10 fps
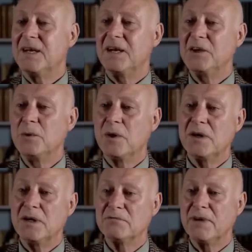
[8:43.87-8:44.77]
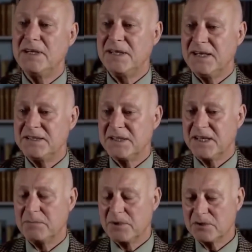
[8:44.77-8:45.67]
And you are irradiating
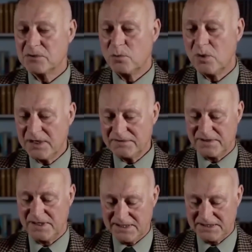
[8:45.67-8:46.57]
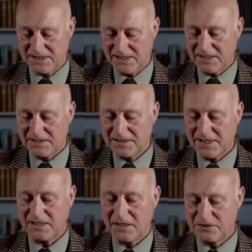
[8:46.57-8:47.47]
it because Wi-Fi's,
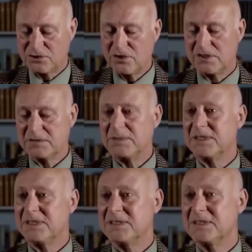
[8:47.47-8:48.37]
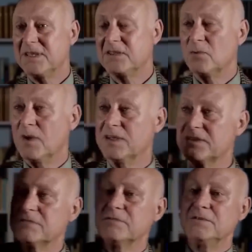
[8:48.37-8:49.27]
they are transmitters, as well
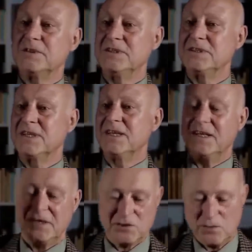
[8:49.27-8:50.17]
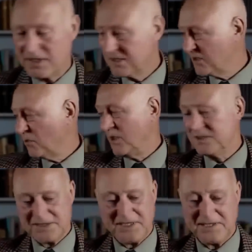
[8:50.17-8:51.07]
as the routers, as well as the
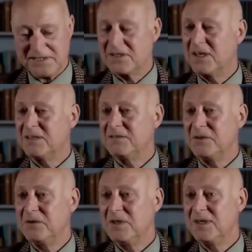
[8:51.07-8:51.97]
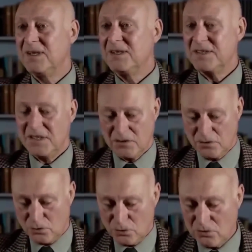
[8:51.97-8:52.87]
ones either side of you. They are
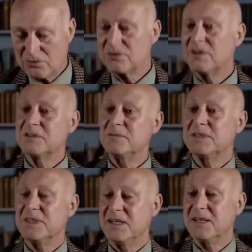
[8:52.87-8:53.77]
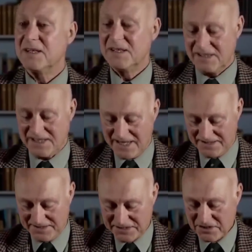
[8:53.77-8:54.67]
all transmitting
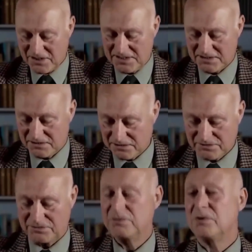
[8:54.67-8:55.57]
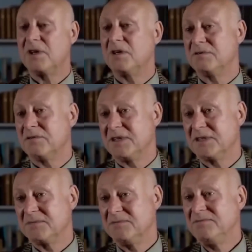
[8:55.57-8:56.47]
at this height through your ovaries.